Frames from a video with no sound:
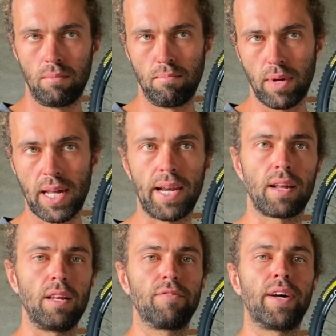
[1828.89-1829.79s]

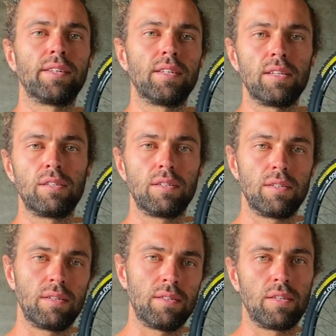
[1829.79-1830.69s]
mechanical advantage
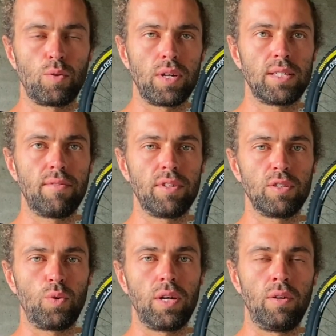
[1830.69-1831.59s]
as a
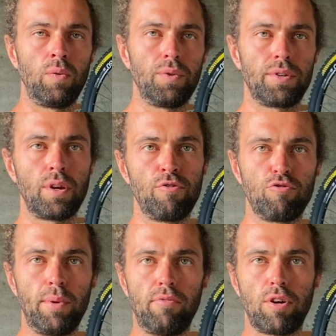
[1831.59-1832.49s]
27-inch wheel with a
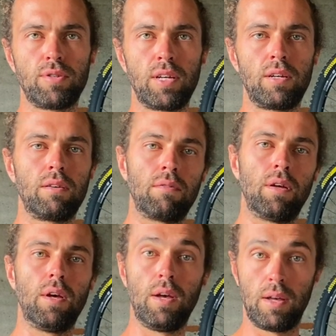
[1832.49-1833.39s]
200mm rotor.
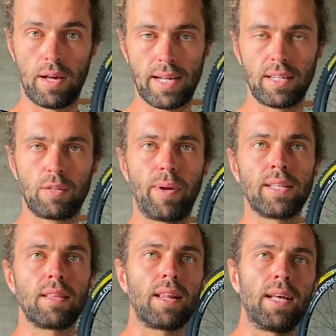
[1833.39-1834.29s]
As
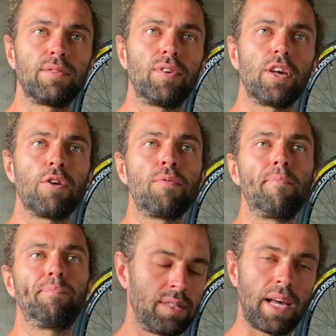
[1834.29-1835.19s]
explained in the last video,
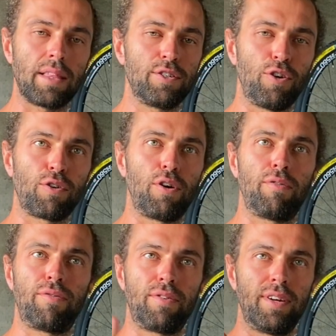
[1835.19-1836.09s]
take the shock
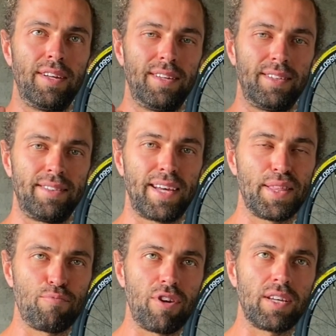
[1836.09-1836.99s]
off, take
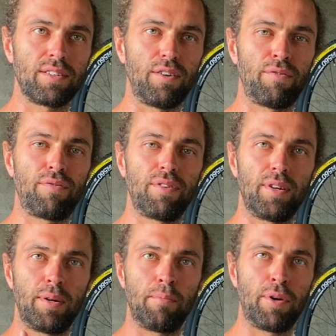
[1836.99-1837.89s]
the brakes off,
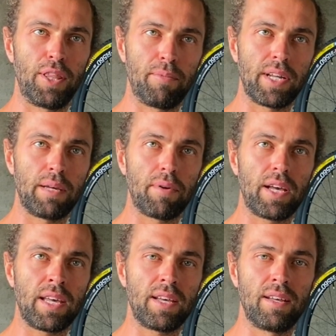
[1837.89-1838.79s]
put them on eBay.